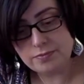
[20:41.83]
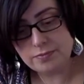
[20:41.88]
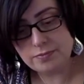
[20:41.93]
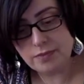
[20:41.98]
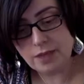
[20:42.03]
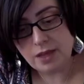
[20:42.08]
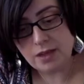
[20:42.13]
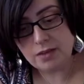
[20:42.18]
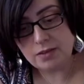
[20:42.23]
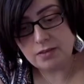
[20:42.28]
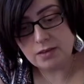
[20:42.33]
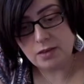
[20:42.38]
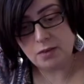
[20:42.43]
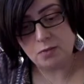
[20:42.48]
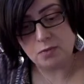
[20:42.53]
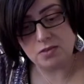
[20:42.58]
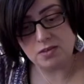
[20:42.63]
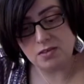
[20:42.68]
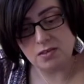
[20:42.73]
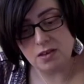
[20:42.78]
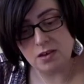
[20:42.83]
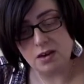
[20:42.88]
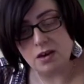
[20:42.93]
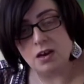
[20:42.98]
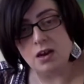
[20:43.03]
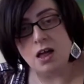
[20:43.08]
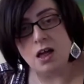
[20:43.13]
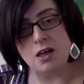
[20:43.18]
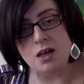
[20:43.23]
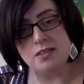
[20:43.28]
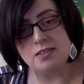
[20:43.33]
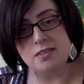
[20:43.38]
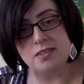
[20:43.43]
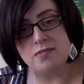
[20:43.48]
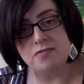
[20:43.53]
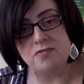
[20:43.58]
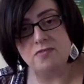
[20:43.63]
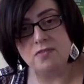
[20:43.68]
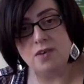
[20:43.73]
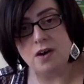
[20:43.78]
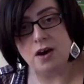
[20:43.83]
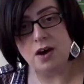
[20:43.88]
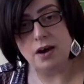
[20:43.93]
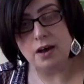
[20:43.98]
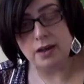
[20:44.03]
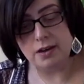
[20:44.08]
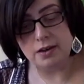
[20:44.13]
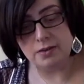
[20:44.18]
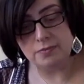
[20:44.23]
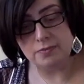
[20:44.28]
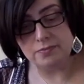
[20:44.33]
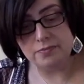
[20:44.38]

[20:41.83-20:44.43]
No, he wants you to light some fire.